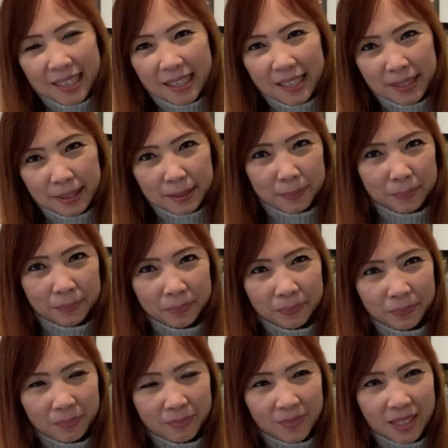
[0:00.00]
um,
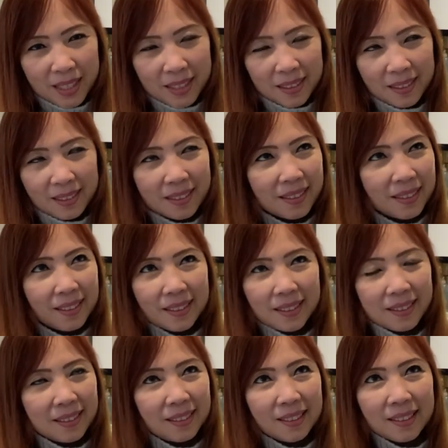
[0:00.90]

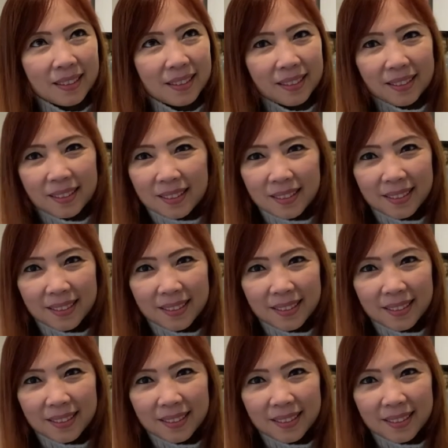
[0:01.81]
the, the,